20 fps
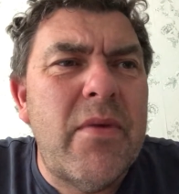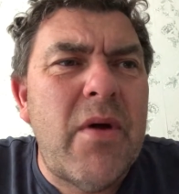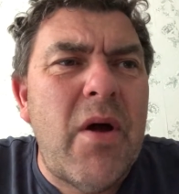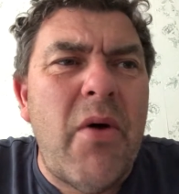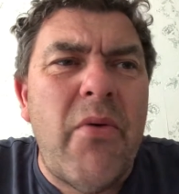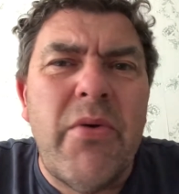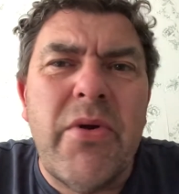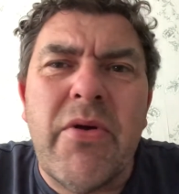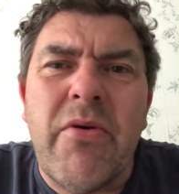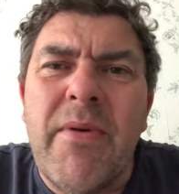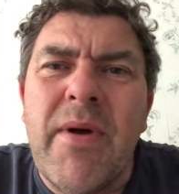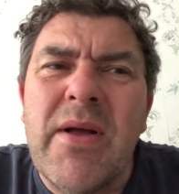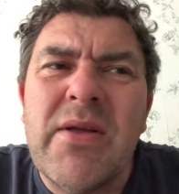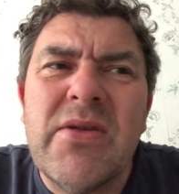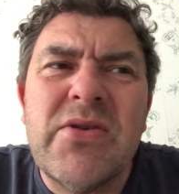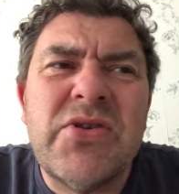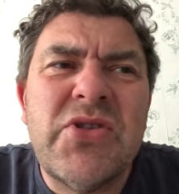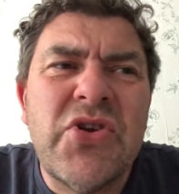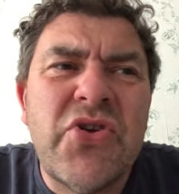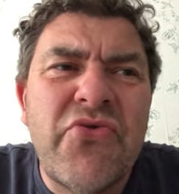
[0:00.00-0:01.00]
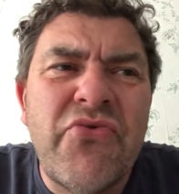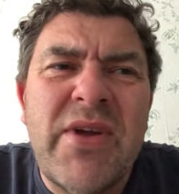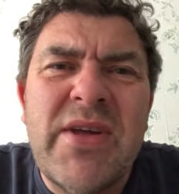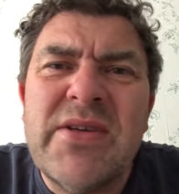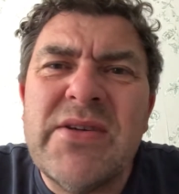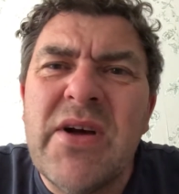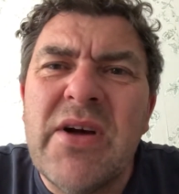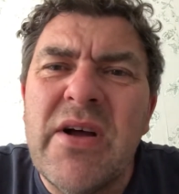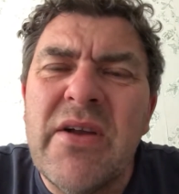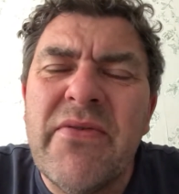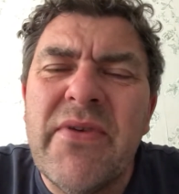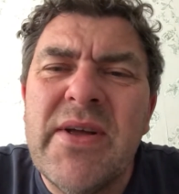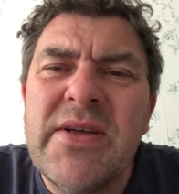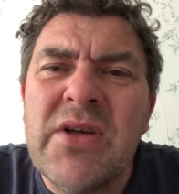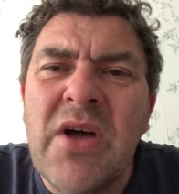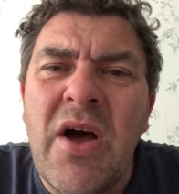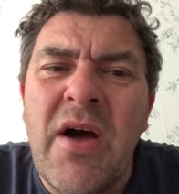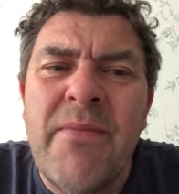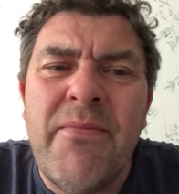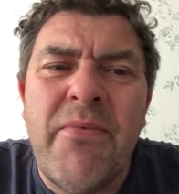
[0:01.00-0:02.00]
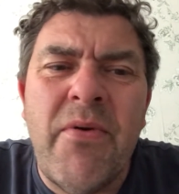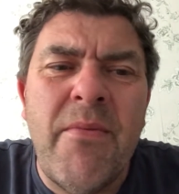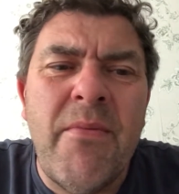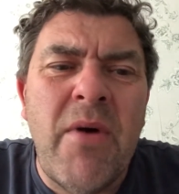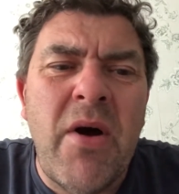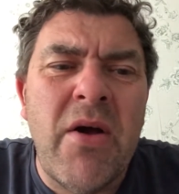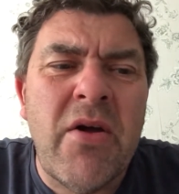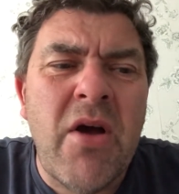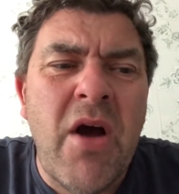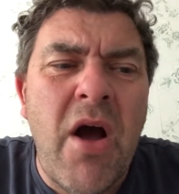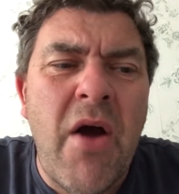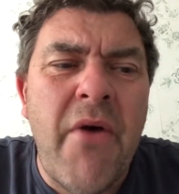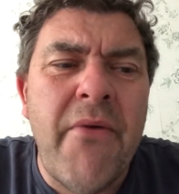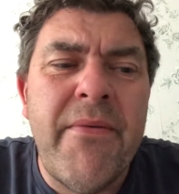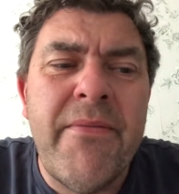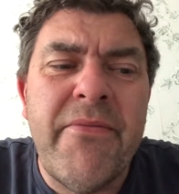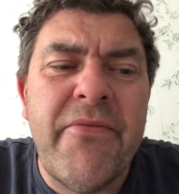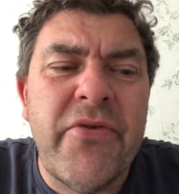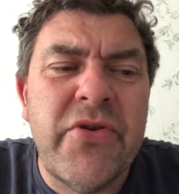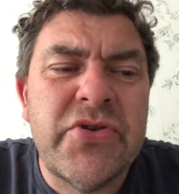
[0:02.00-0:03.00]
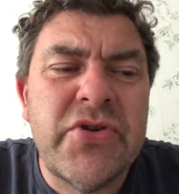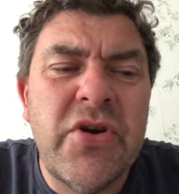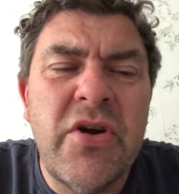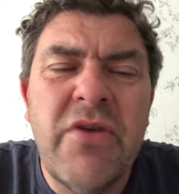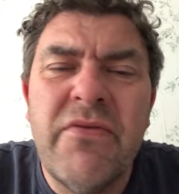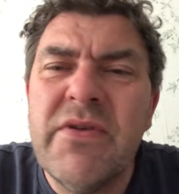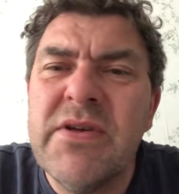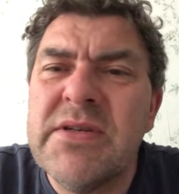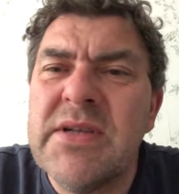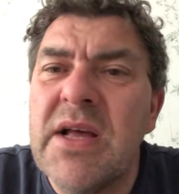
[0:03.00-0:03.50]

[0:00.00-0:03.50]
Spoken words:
I want to go back to the green side of things. I put my car in for a service.